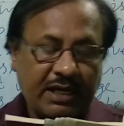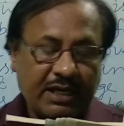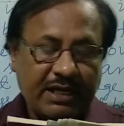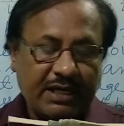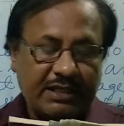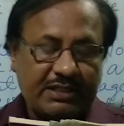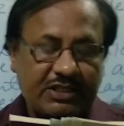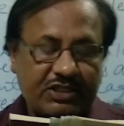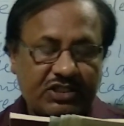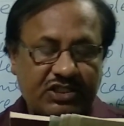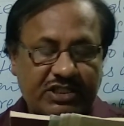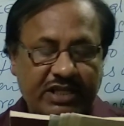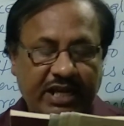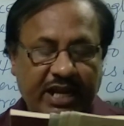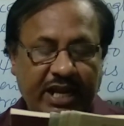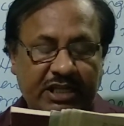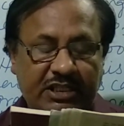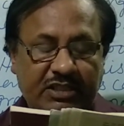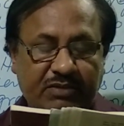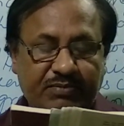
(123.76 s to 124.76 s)
his
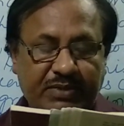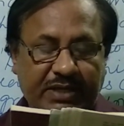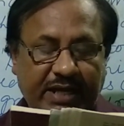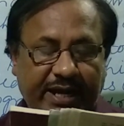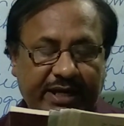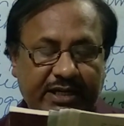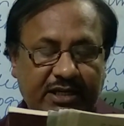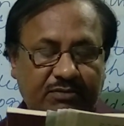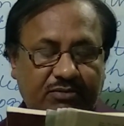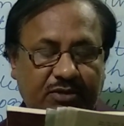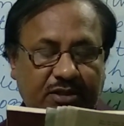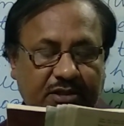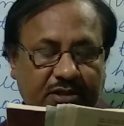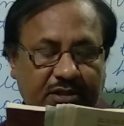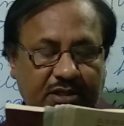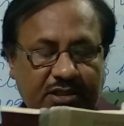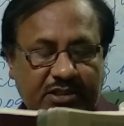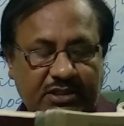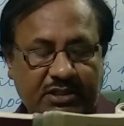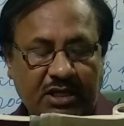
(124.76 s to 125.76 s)
strength behind
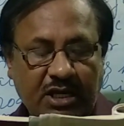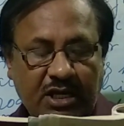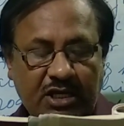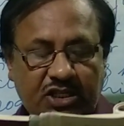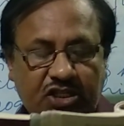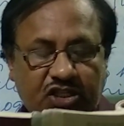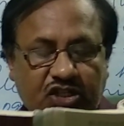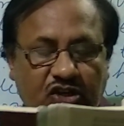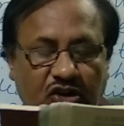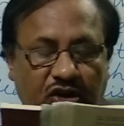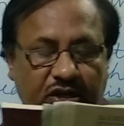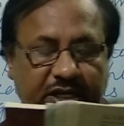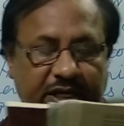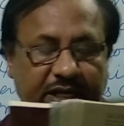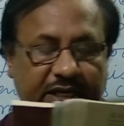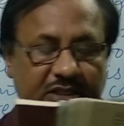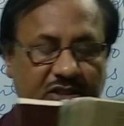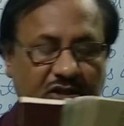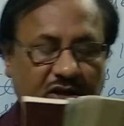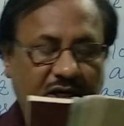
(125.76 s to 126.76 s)
bars,
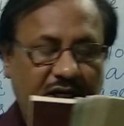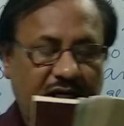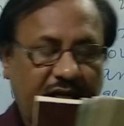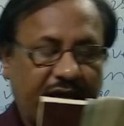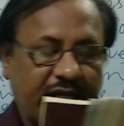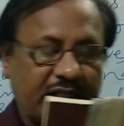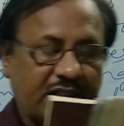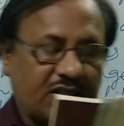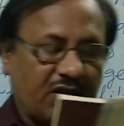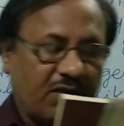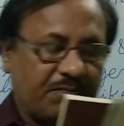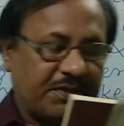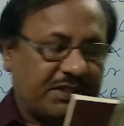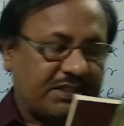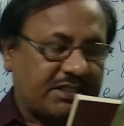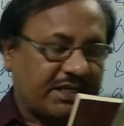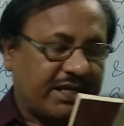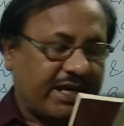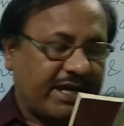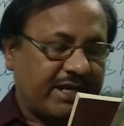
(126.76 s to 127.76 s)
stalking the length of
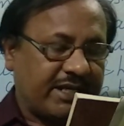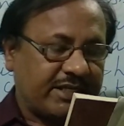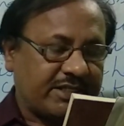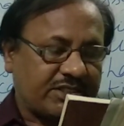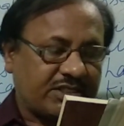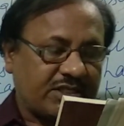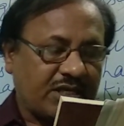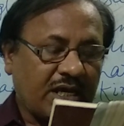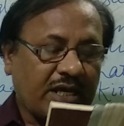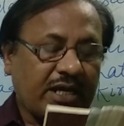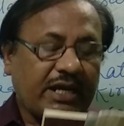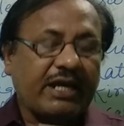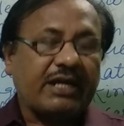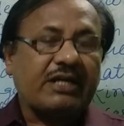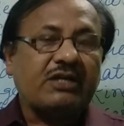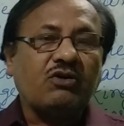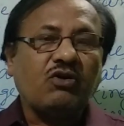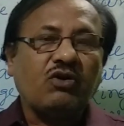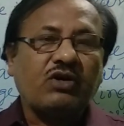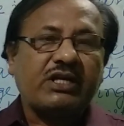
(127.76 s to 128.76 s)
his cage,
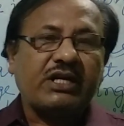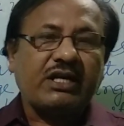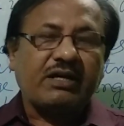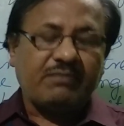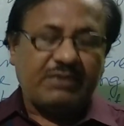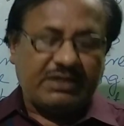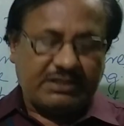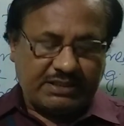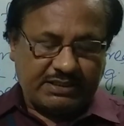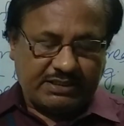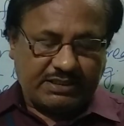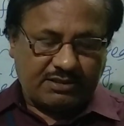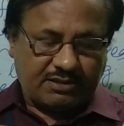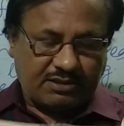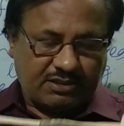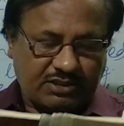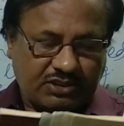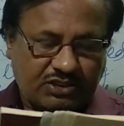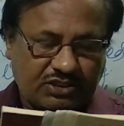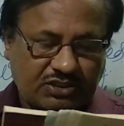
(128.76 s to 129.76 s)
ignoring
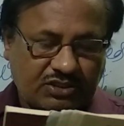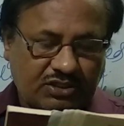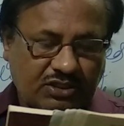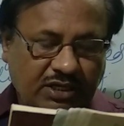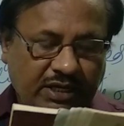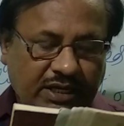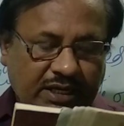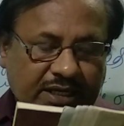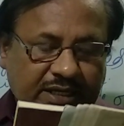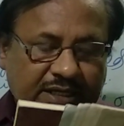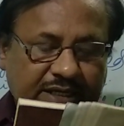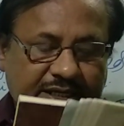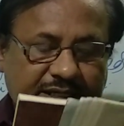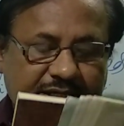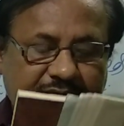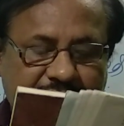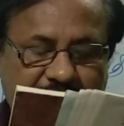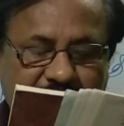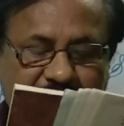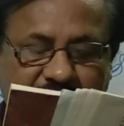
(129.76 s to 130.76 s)
visitors. He
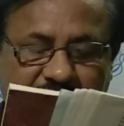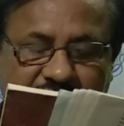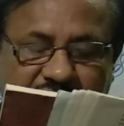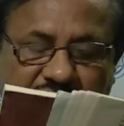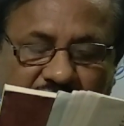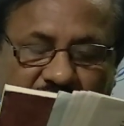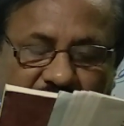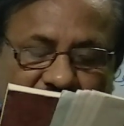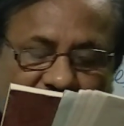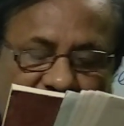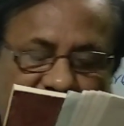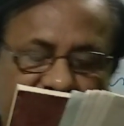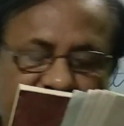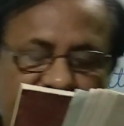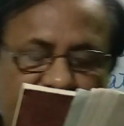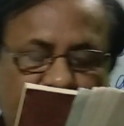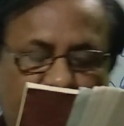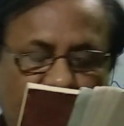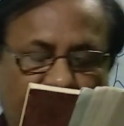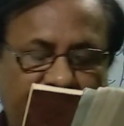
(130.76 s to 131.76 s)
hears the
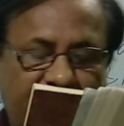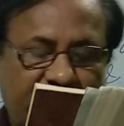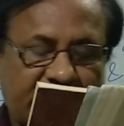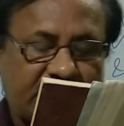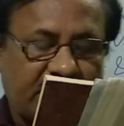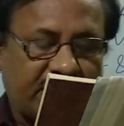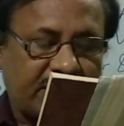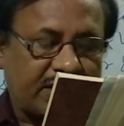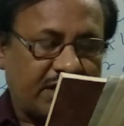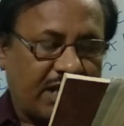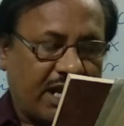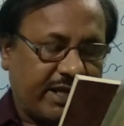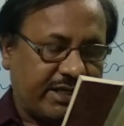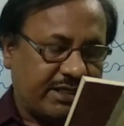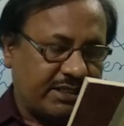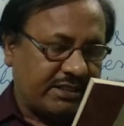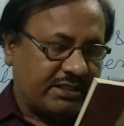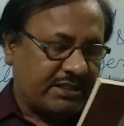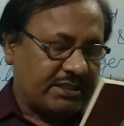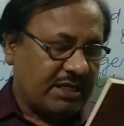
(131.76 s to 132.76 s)
last voice at
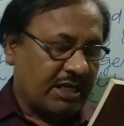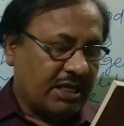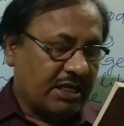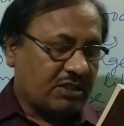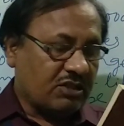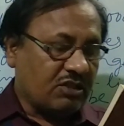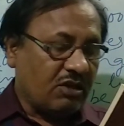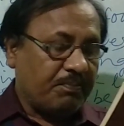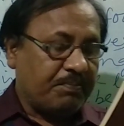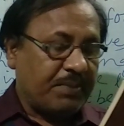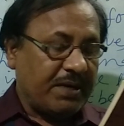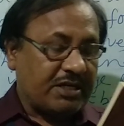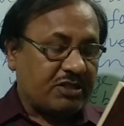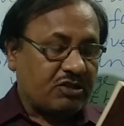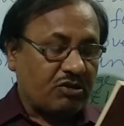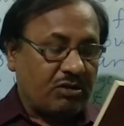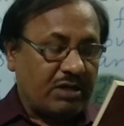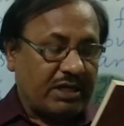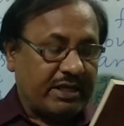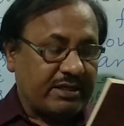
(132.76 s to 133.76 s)
night, the
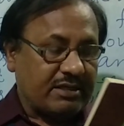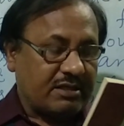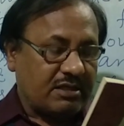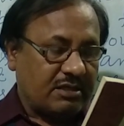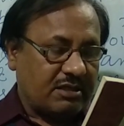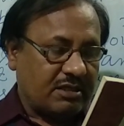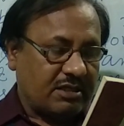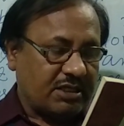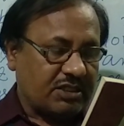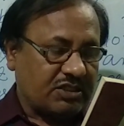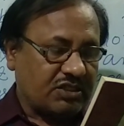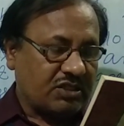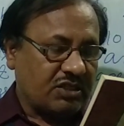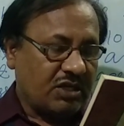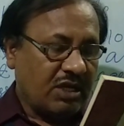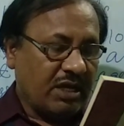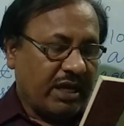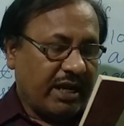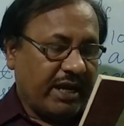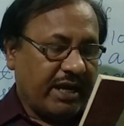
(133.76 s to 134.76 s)
patrolling cars,
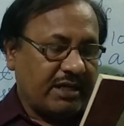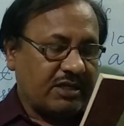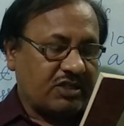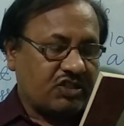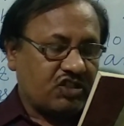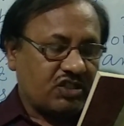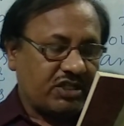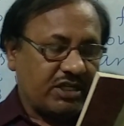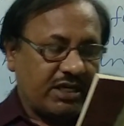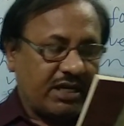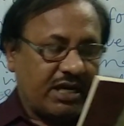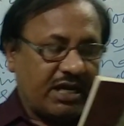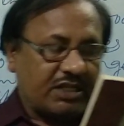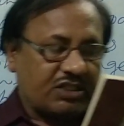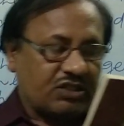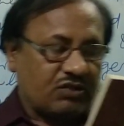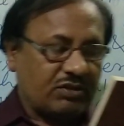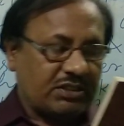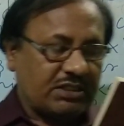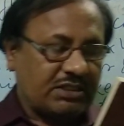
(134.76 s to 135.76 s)
and
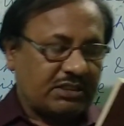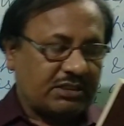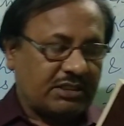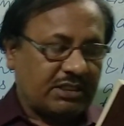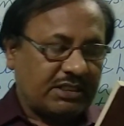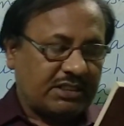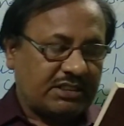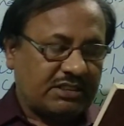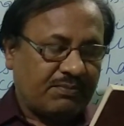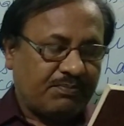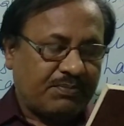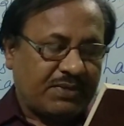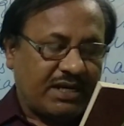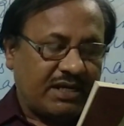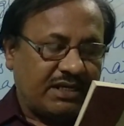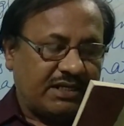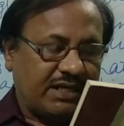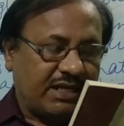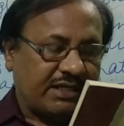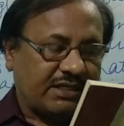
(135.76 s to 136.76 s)
stares with his
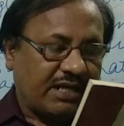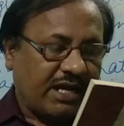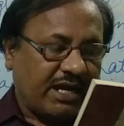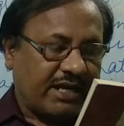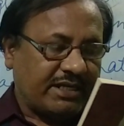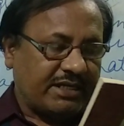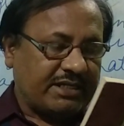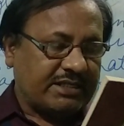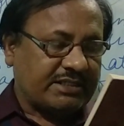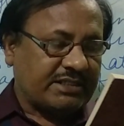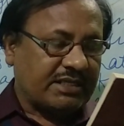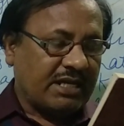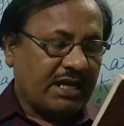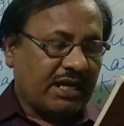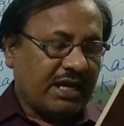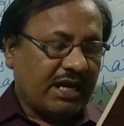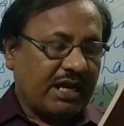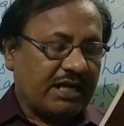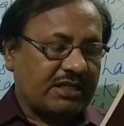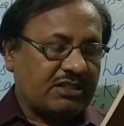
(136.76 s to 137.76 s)
brilliant eyes
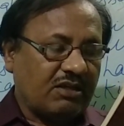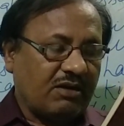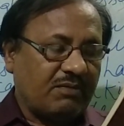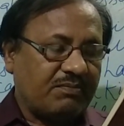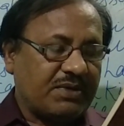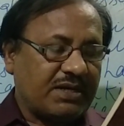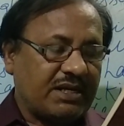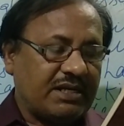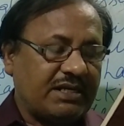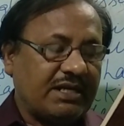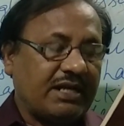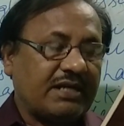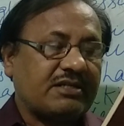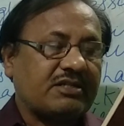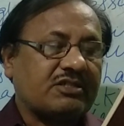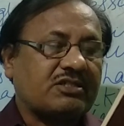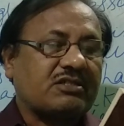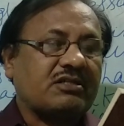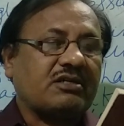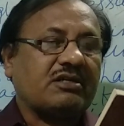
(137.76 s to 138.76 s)
at the brilliant
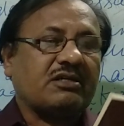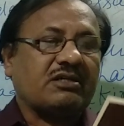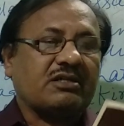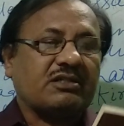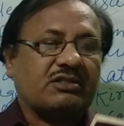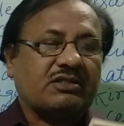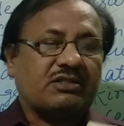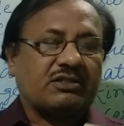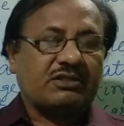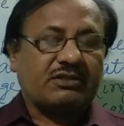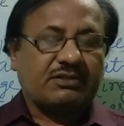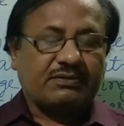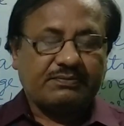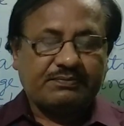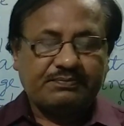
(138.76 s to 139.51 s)
stars.